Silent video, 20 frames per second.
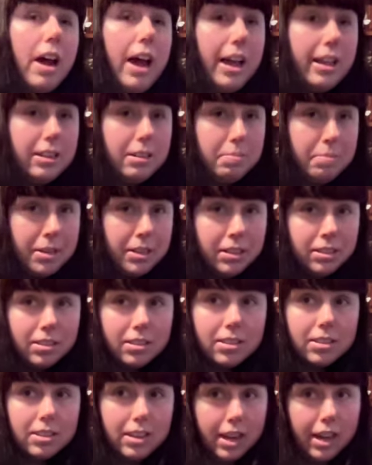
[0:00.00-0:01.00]

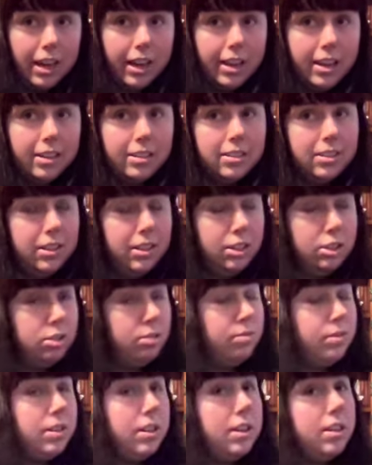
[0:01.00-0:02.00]
elements, and each
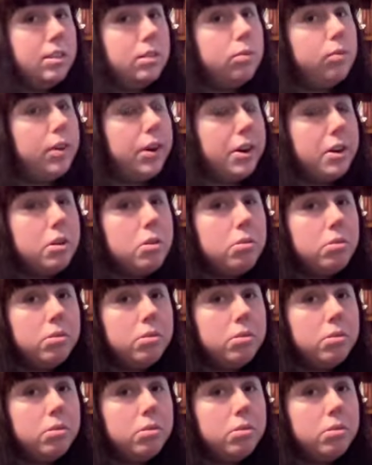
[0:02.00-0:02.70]
of these fairy